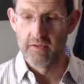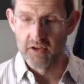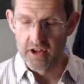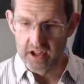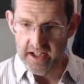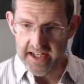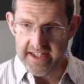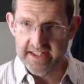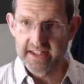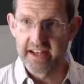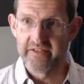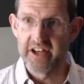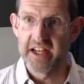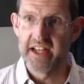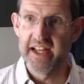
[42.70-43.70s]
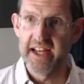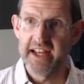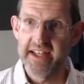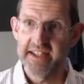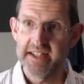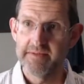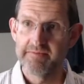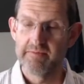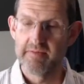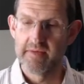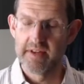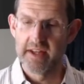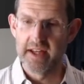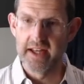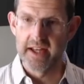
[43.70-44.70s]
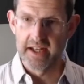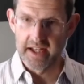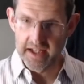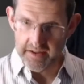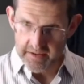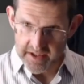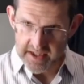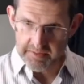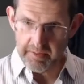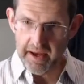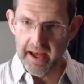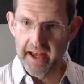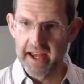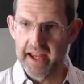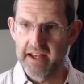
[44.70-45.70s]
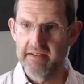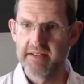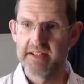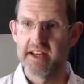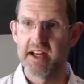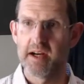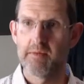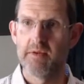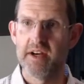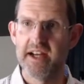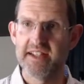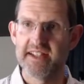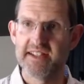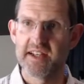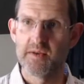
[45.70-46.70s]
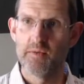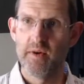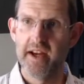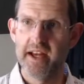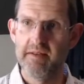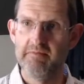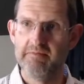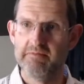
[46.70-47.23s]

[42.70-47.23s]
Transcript: the last 70 days. The SPY stock price is in red,